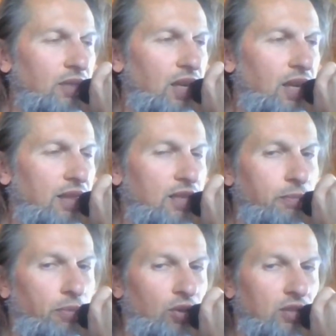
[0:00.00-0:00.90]
and this
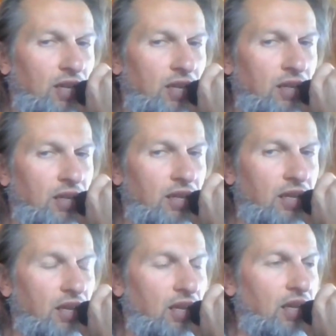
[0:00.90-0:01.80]
portal
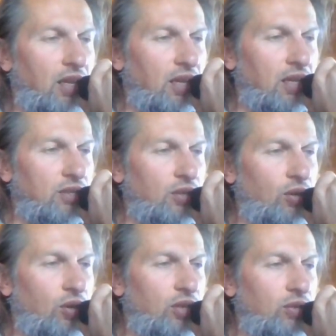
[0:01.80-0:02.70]
is
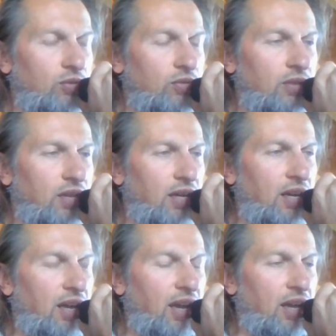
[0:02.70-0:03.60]
going
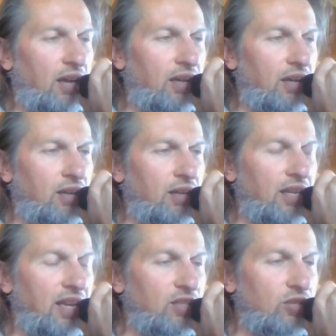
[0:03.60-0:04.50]
to
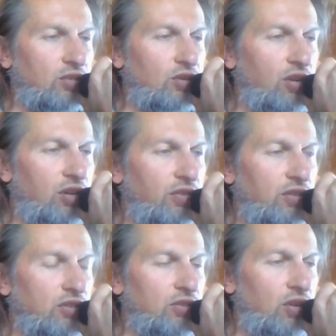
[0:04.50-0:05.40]
get stronger
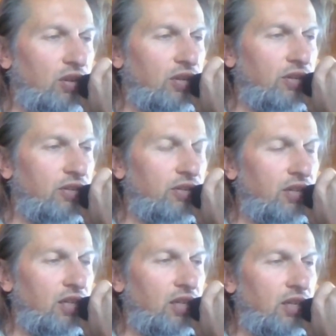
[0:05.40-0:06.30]
and stronger
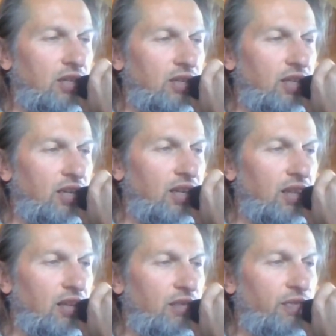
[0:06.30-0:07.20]
till
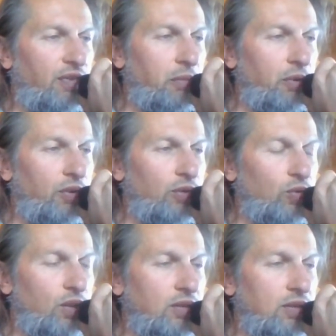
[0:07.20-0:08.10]
the February
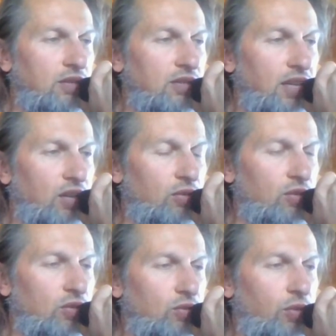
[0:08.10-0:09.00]

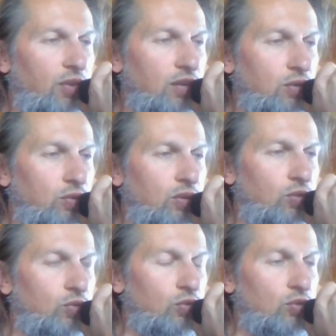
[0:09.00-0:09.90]
22nd,
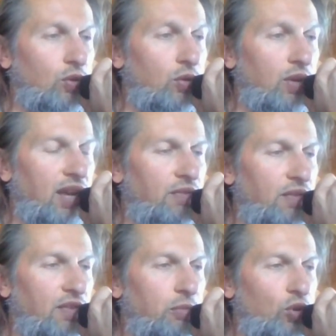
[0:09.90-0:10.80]
2022. So we have
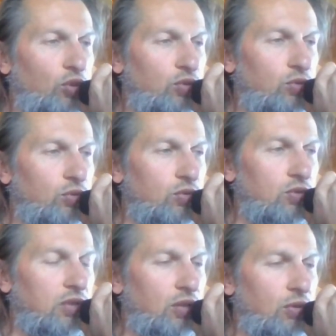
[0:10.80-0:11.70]
even more
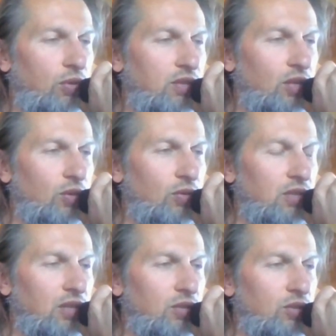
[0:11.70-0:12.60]
twos into the
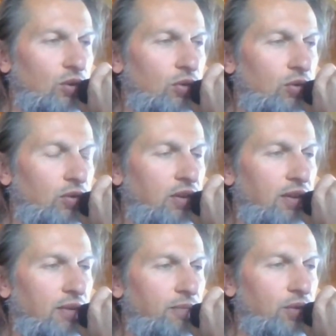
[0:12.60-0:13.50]
sequences. So
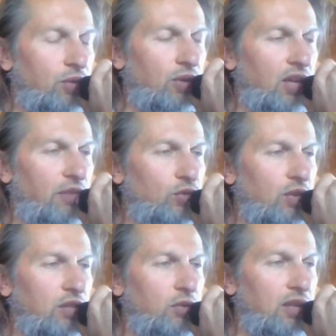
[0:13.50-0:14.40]
we have
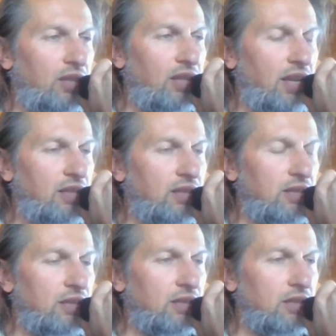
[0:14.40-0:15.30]
21
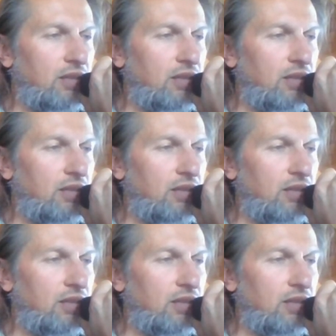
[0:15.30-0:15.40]
days